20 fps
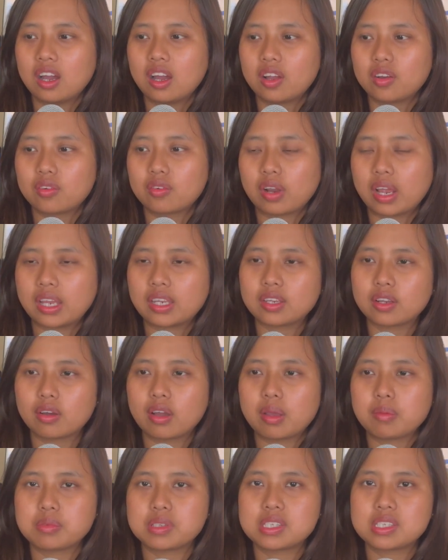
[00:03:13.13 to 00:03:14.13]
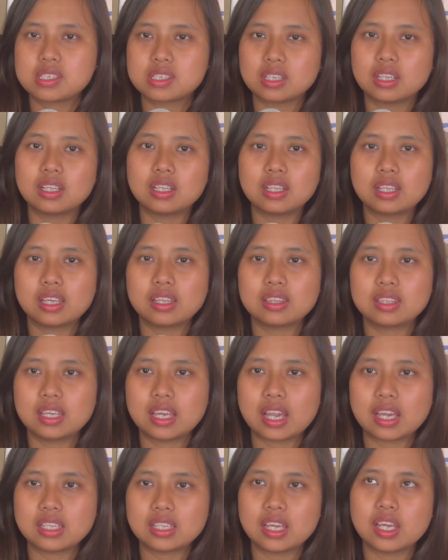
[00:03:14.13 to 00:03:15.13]
right now I'm still in
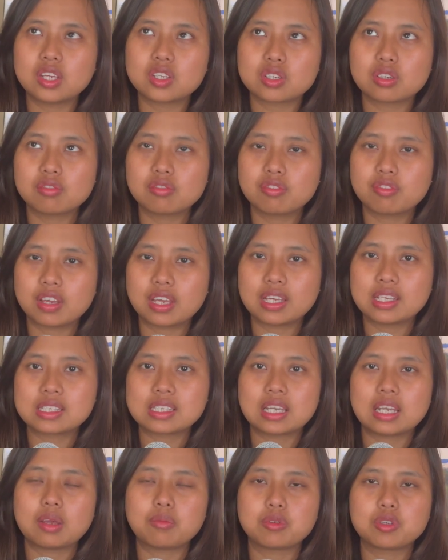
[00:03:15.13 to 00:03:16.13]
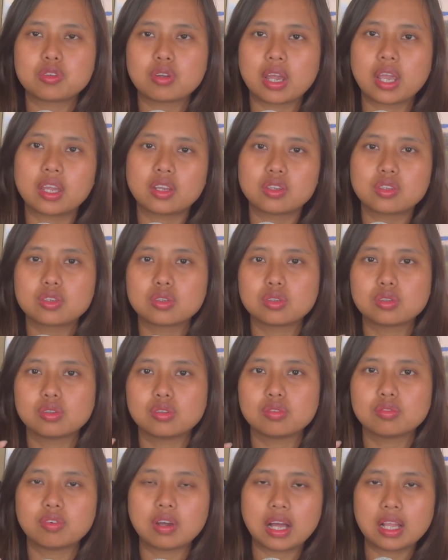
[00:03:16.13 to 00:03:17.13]
the ideation phase and I'm trying
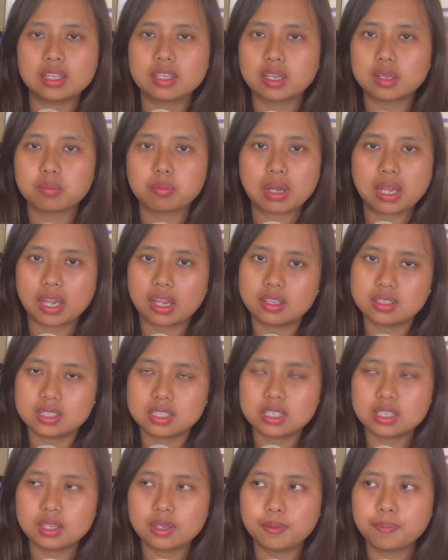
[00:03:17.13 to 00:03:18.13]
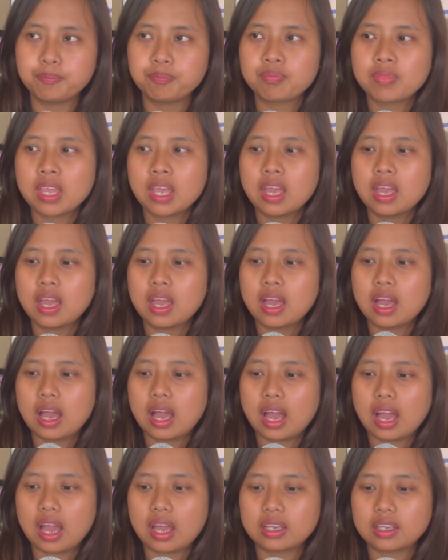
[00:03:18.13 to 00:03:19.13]
to validate my idea.
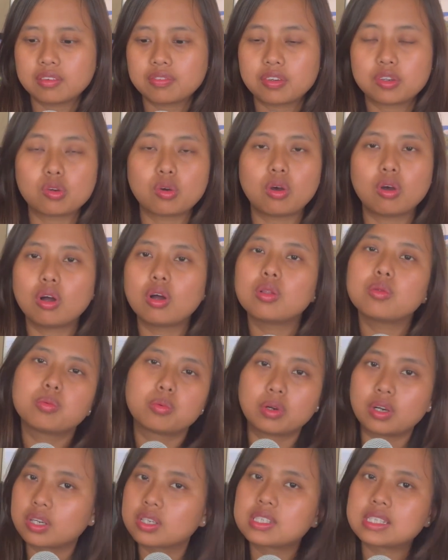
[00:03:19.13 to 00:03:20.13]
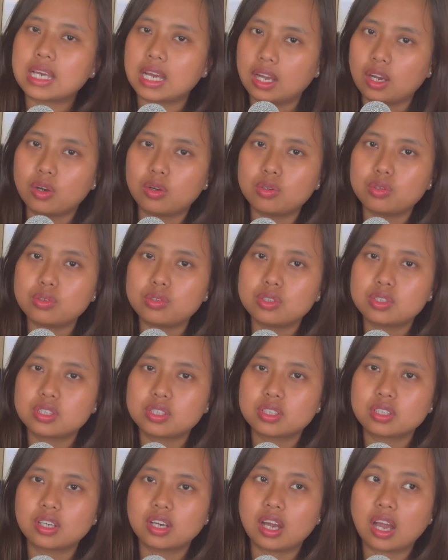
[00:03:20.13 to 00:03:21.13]
And if it all works out,
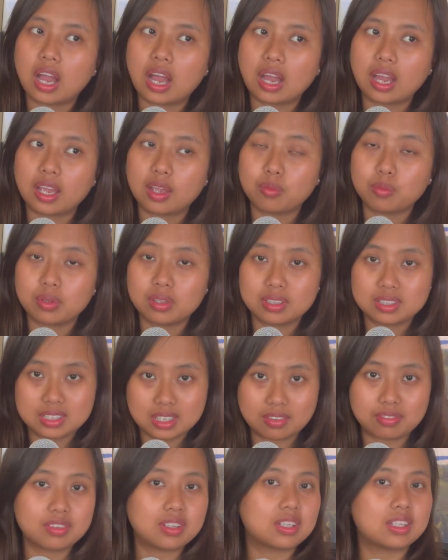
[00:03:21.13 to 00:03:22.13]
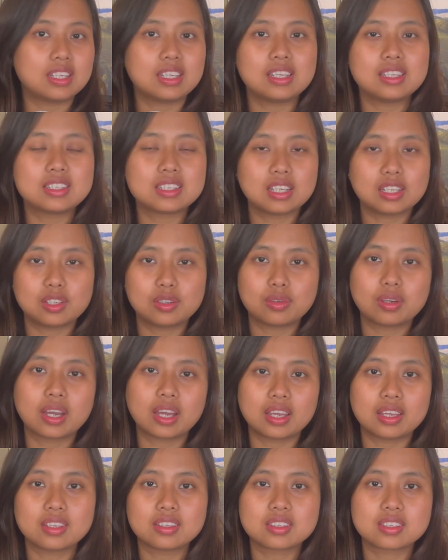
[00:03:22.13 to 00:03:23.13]
I will definitely tell you
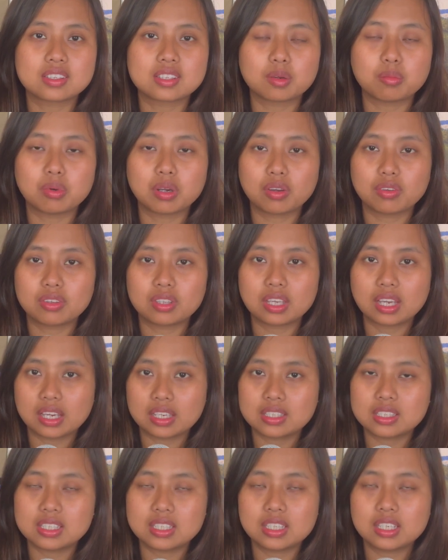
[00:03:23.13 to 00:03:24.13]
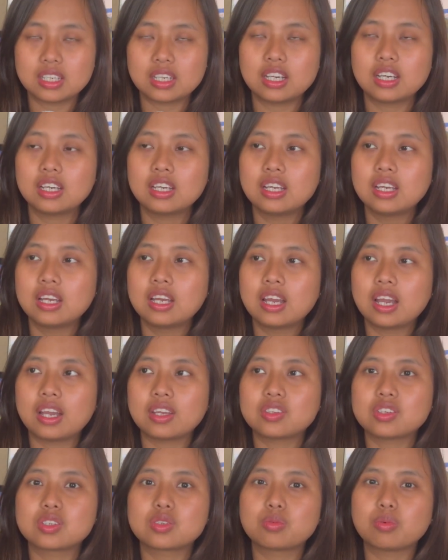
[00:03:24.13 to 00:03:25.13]
guys about the idea.
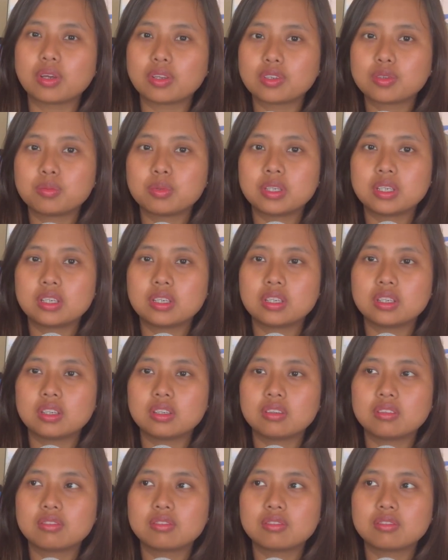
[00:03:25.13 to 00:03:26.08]
I just want to be,